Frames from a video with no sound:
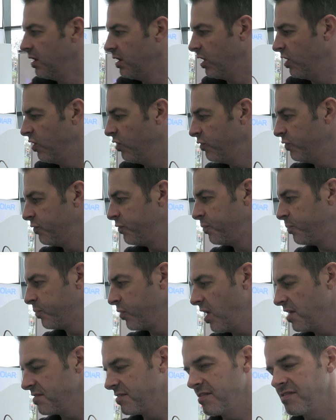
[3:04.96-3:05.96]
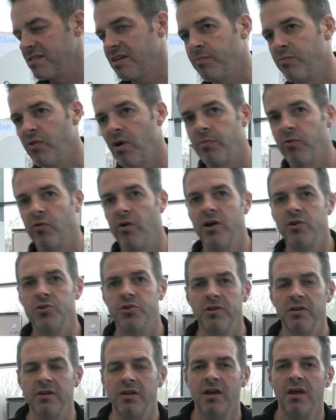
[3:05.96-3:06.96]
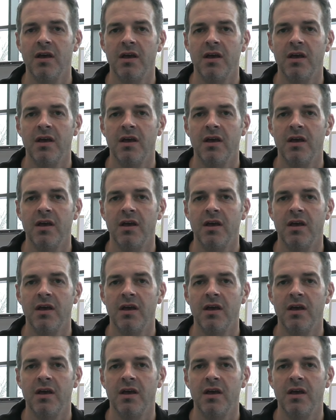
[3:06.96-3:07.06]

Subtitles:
of processing and preparation,